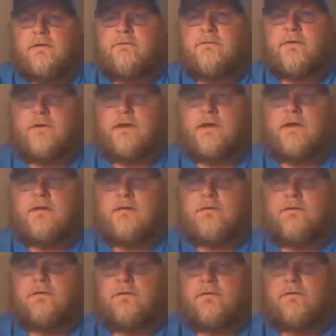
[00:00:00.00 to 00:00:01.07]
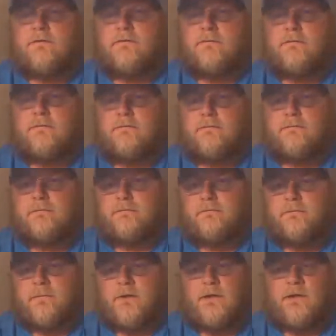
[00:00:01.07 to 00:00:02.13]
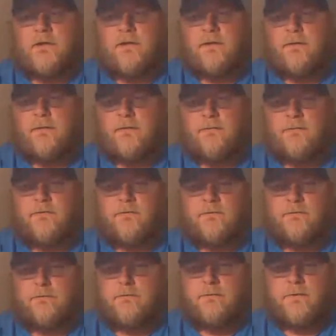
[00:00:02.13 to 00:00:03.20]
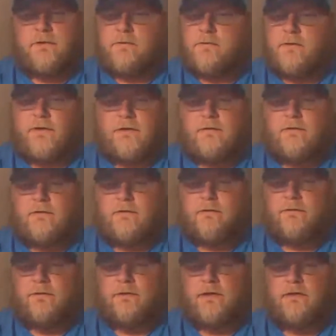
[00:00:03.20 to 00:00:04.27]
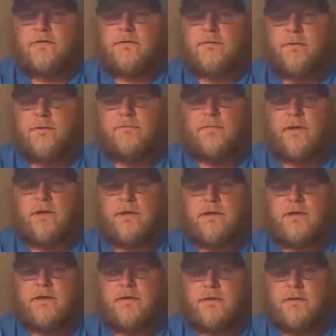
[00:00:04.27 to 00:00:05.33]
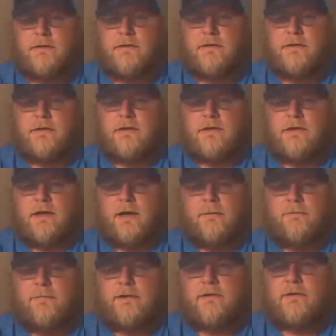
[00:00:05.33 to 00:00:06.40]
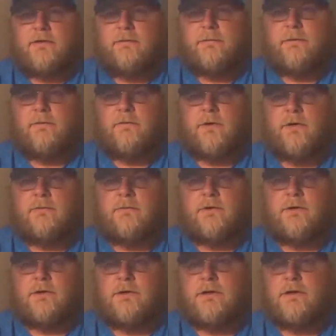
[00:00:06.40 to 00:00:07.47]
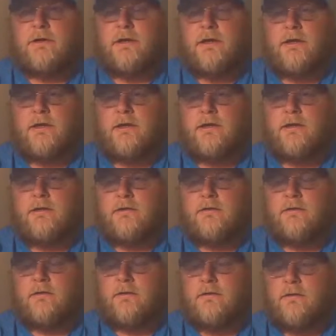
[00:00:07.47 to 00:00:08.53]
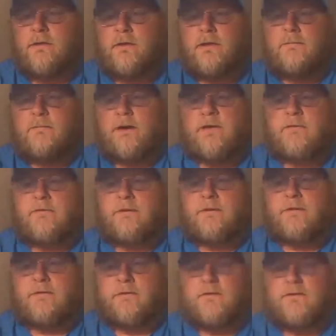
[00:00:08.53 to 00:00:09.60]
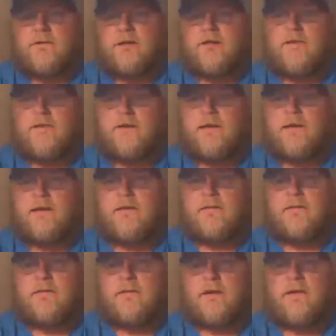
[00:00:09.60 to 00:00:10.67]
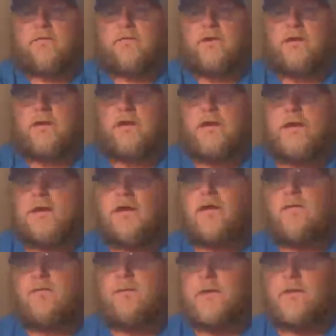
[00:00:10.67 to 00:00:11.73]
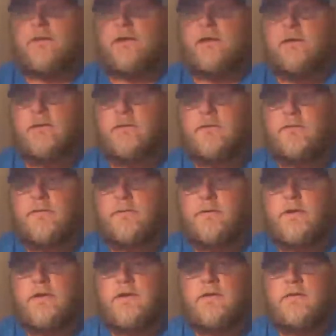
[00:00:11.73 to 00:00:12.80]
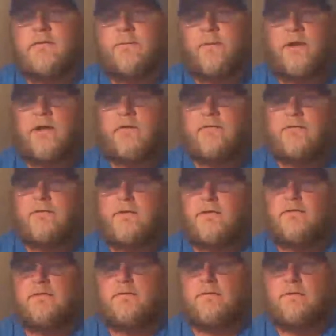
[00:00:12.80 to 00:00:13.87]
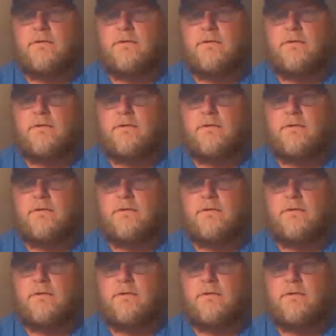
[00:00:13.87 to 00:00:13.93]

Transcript: finesse, um, it's like a little finesse swim bait. I picked it up at Walmart and basically it's a Ned head, Ned rig head with a little three inch paddle tail